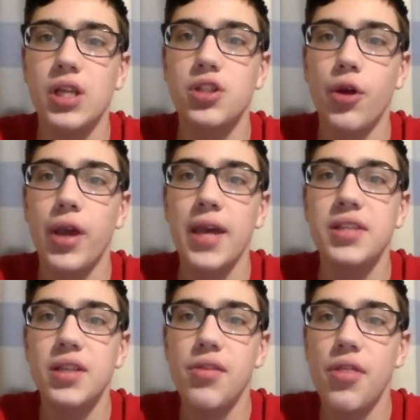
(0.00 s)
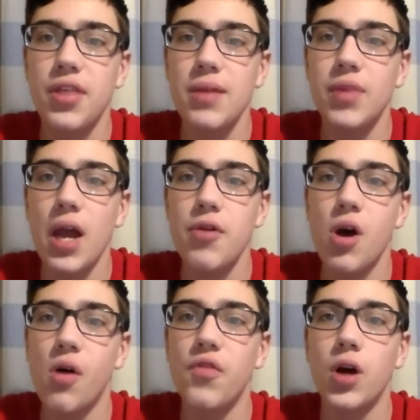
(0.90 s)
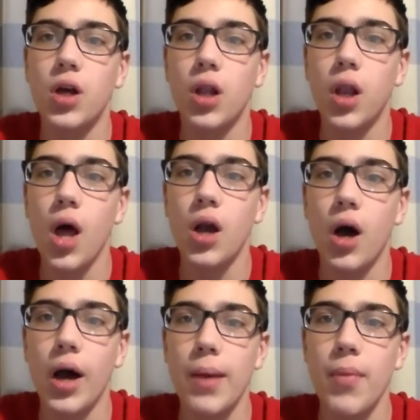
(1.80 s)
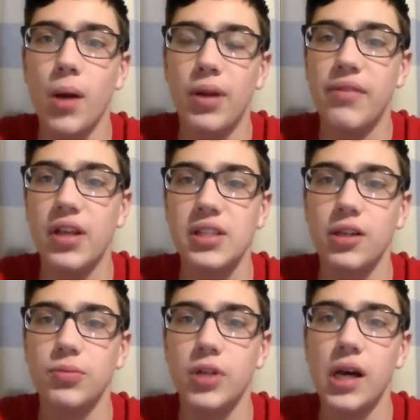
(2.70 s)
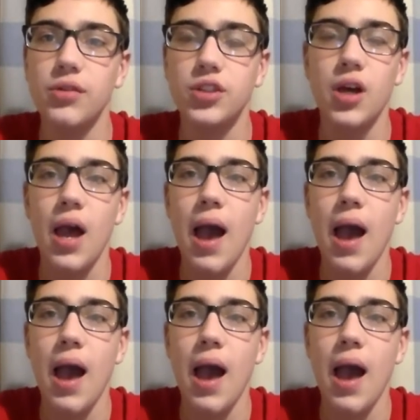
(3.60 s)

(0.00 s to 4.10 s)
It's located in the themed area of Klugheim, I believe that's how it's pronounced,